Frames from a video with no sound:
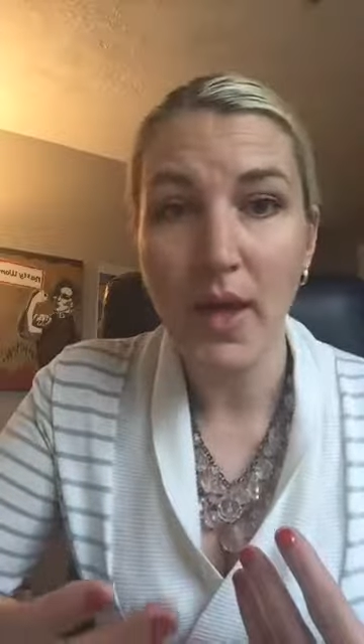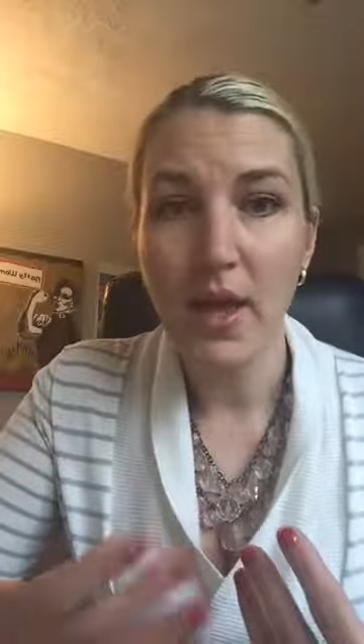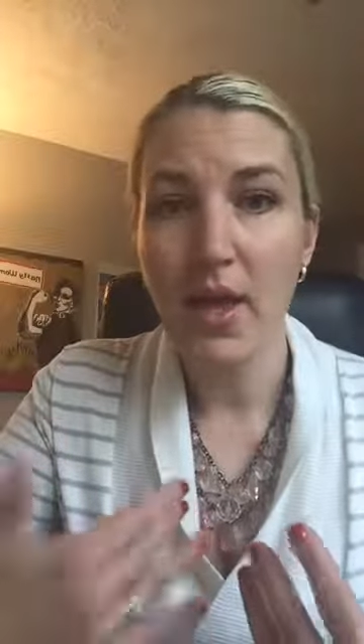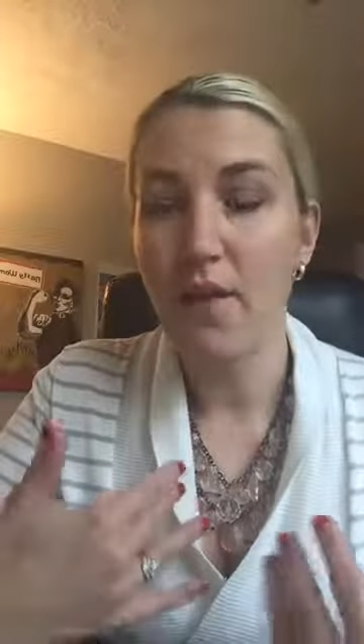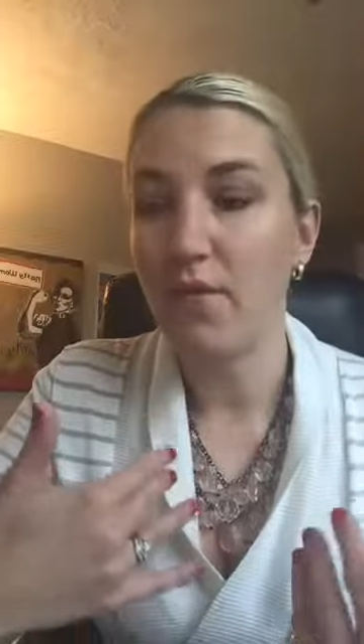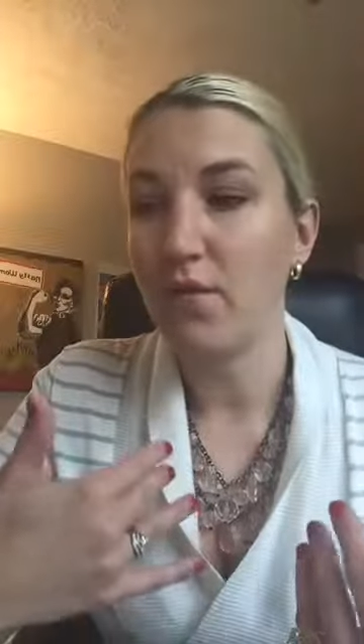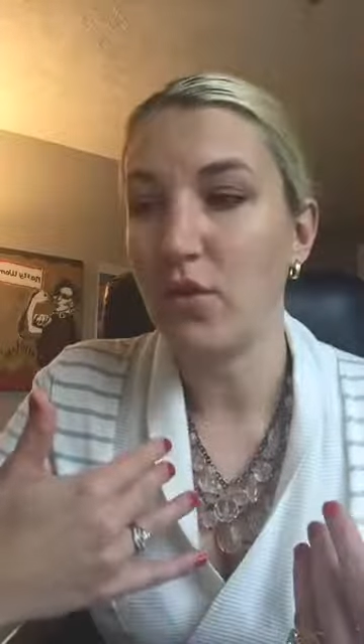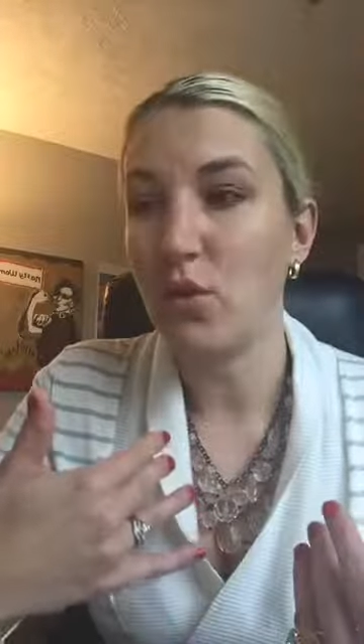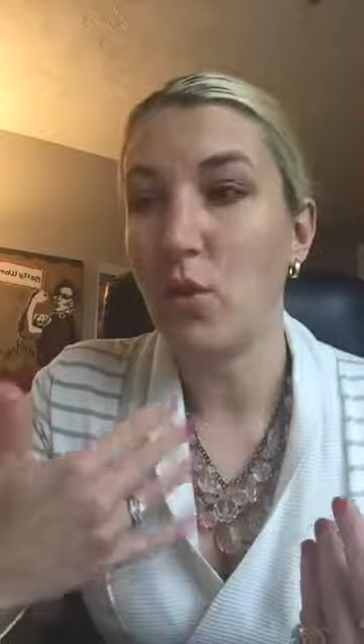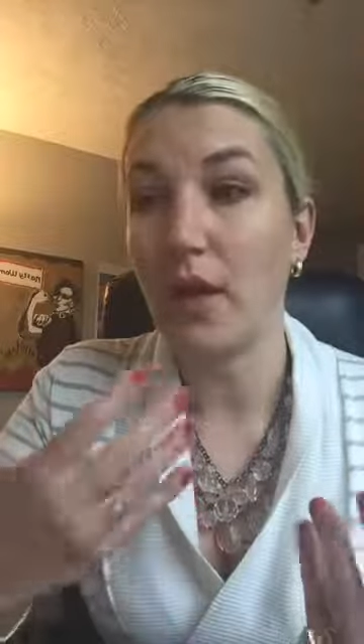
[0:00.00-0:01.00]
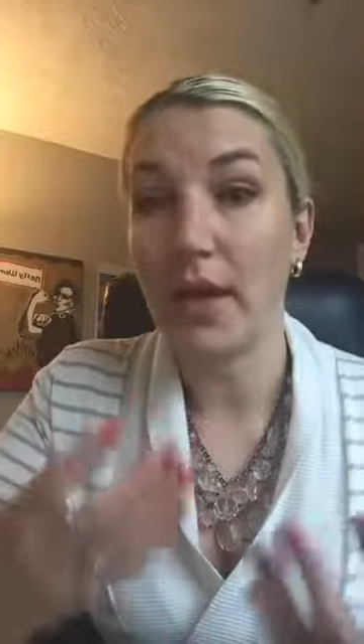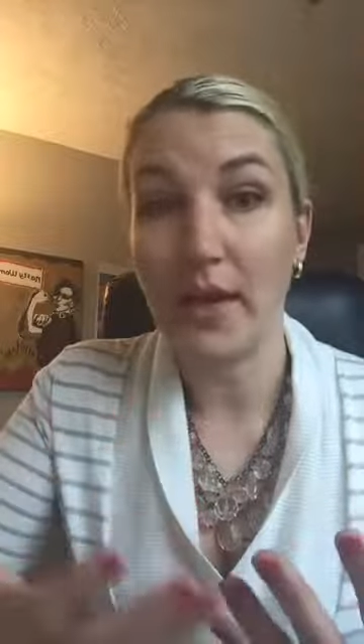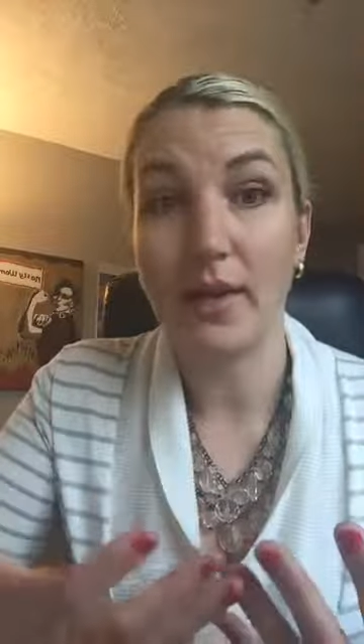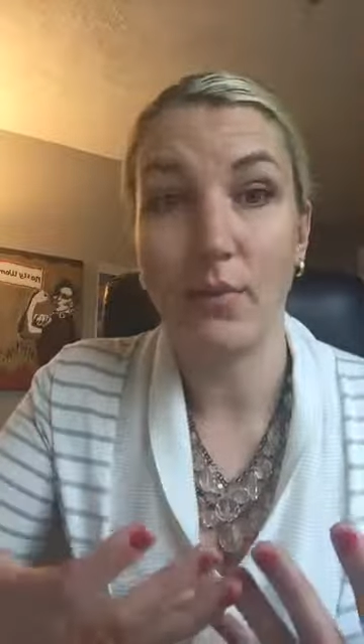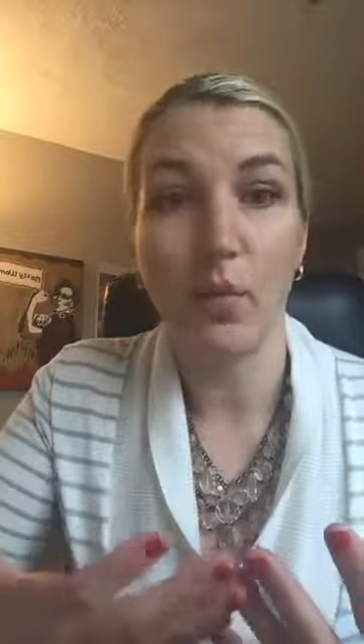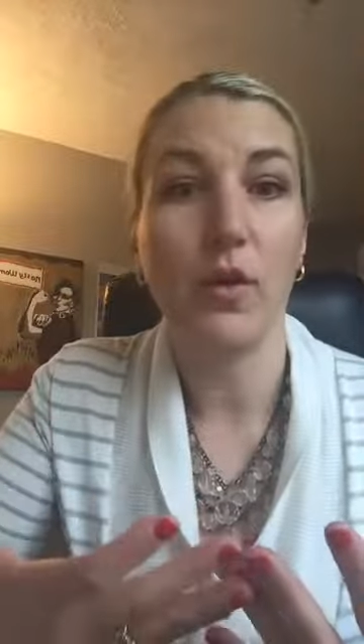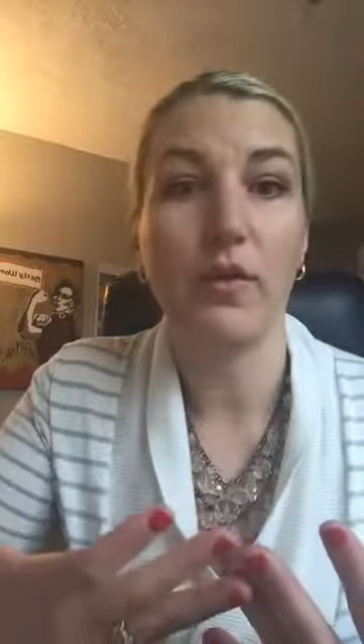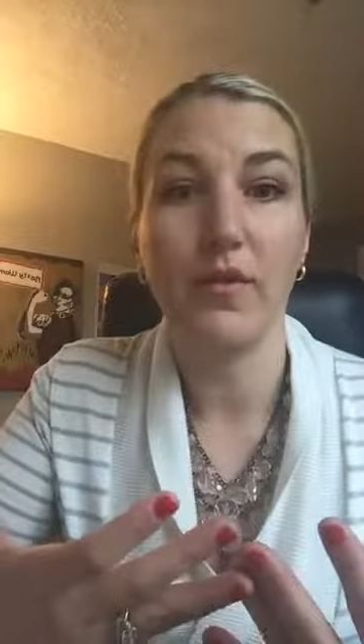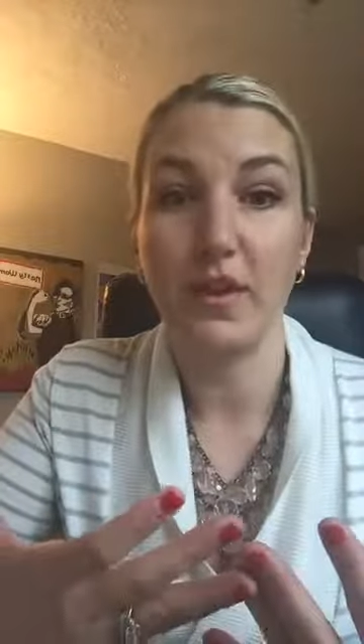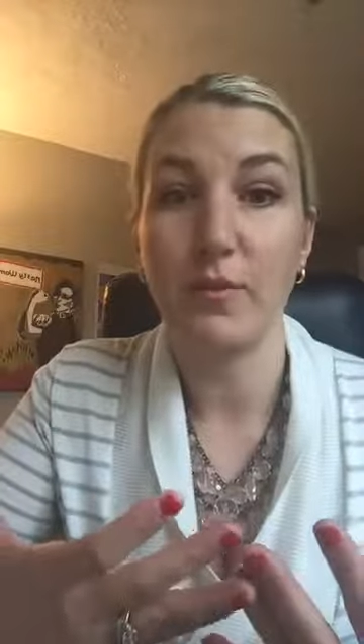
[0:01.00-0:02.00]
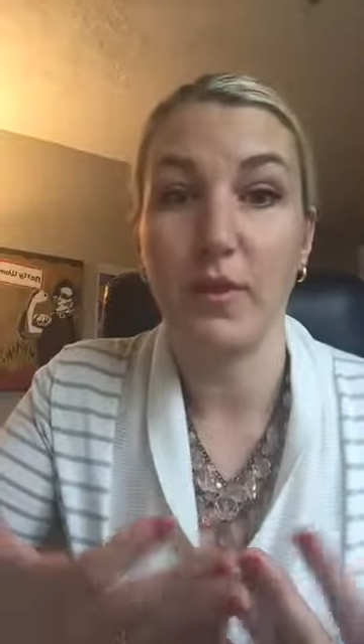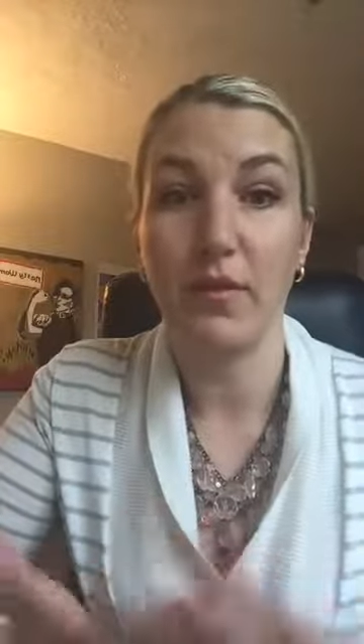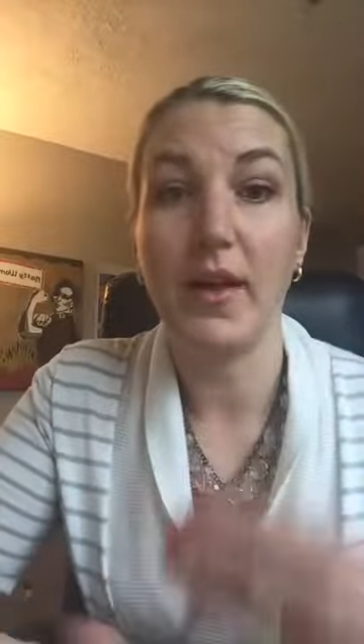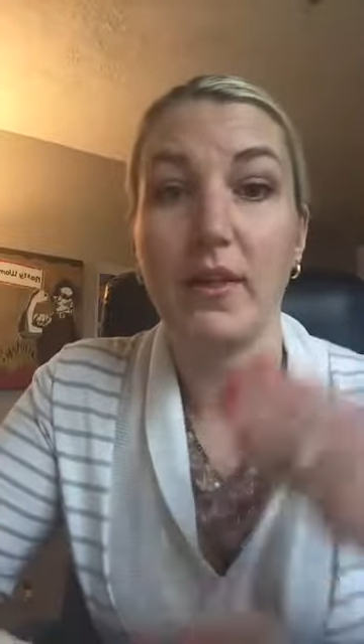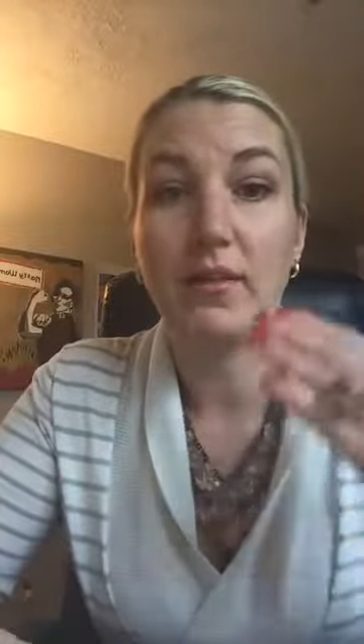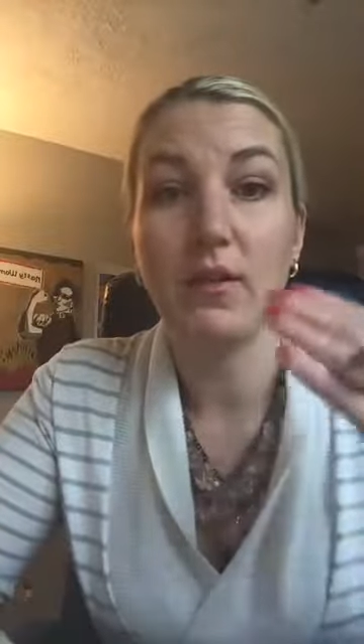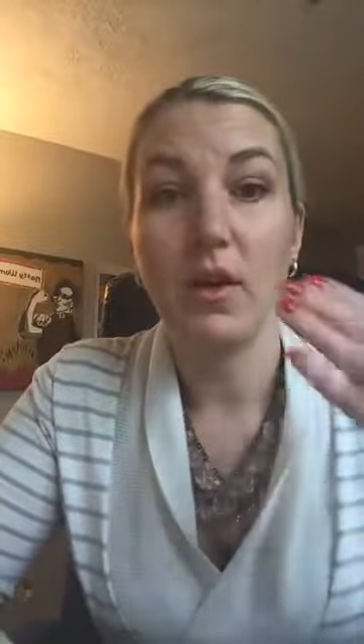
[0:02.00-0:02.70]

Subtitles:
if you are getting more Facebook fans